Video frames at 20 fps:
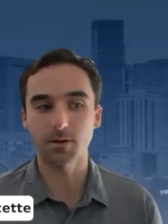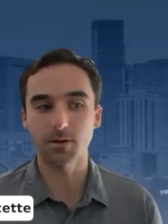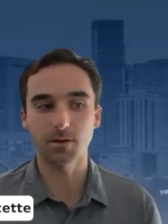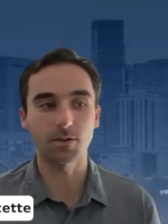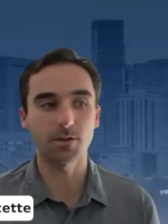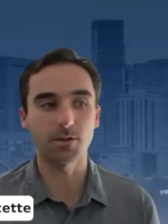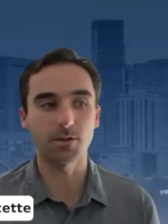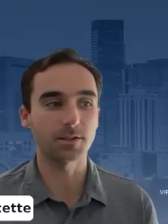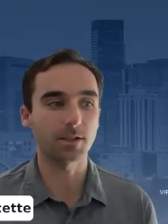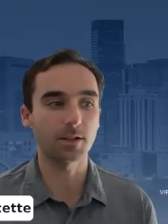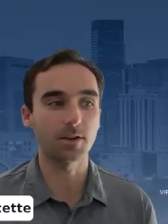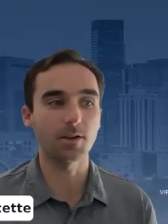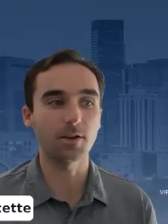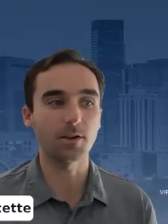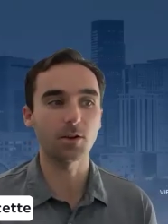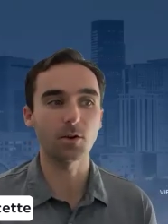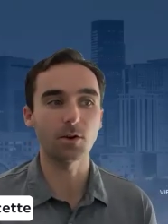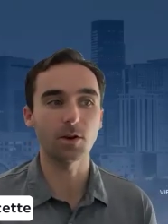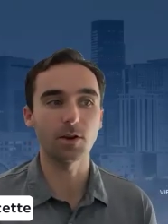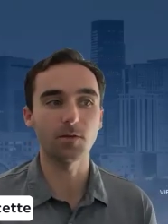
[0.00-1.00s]
all of a
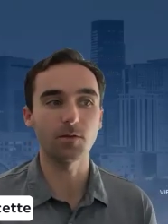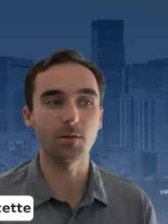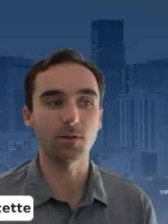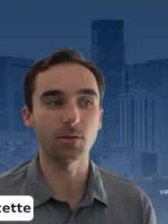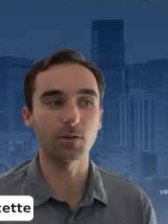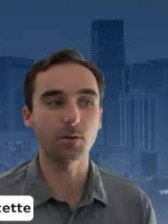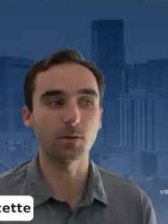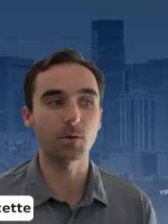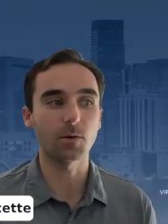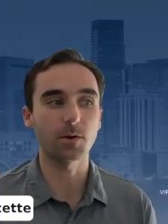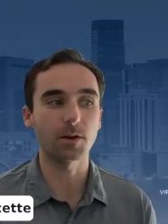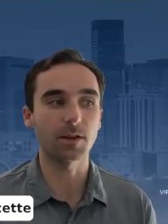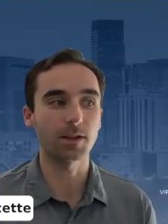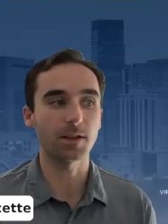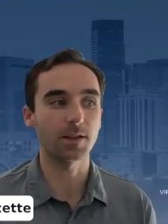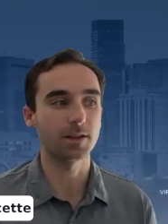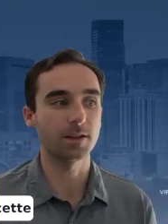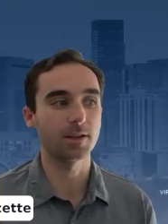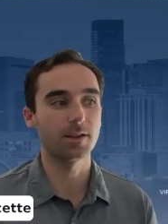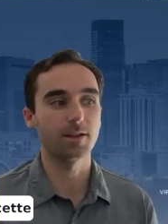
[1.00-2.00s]
sudden your
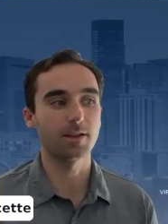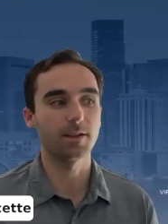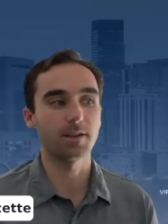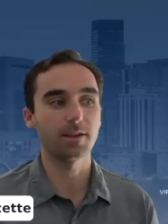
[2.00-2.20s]
inventory